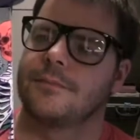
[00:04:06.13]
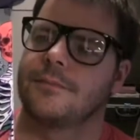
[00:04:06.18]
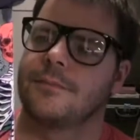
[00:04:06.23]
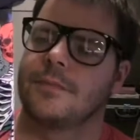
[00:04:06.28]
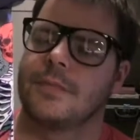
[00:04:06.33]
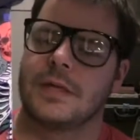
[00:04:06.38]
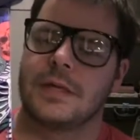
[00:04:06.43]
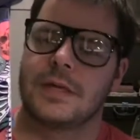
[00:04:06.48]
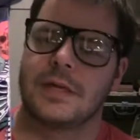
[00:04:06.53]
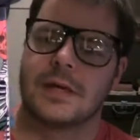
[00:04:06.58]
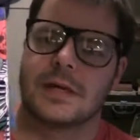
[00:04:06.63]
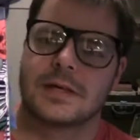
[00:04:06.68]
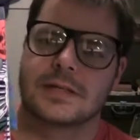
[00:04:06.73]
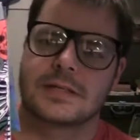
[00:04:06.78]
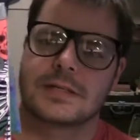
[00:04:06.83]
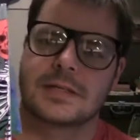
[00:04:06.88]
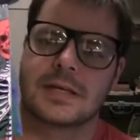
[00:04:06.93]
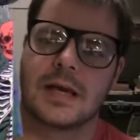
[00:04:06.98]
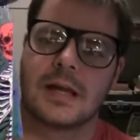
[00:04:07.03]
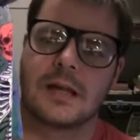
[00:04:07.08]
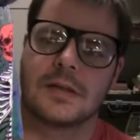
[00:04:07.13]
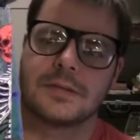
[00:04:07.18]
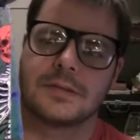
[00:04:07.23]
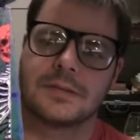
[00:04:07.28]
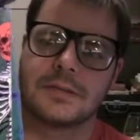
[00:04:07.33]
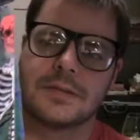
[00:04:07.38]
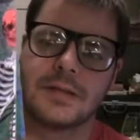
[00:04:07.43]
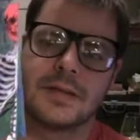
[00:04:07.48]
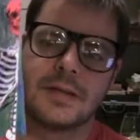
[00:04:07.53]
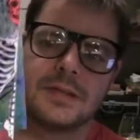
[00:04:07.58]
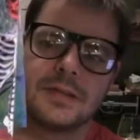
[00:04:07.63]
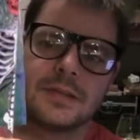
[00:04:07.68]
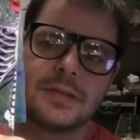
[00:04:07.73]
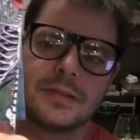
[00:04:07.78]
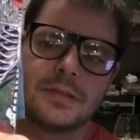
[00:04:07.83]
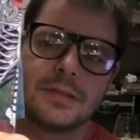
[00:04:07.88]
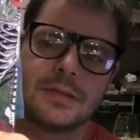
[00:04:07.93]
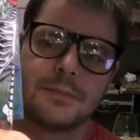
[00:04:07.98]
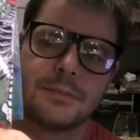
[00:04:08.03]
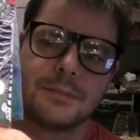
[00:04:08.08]
the uh, skeleton
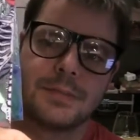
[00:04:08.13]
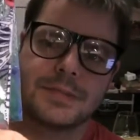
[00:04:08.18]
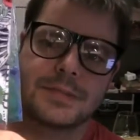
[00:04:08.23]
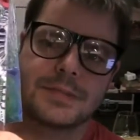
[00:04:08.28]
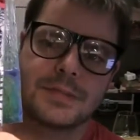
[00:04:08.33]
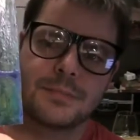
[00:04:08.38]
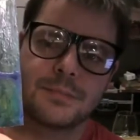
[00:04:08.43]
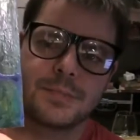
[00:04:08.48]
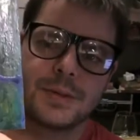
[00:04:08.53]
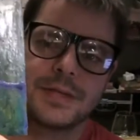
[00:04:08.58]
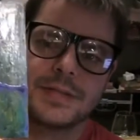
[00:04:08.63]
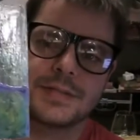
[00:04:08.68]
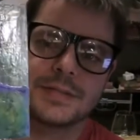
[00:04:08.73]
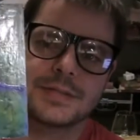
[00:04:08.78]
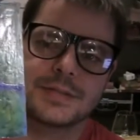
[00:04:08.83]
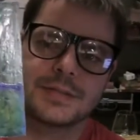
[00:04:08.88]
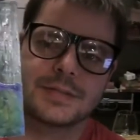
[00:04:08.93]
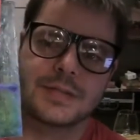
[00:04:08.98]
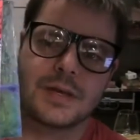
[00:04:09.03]
and the bits and pieces.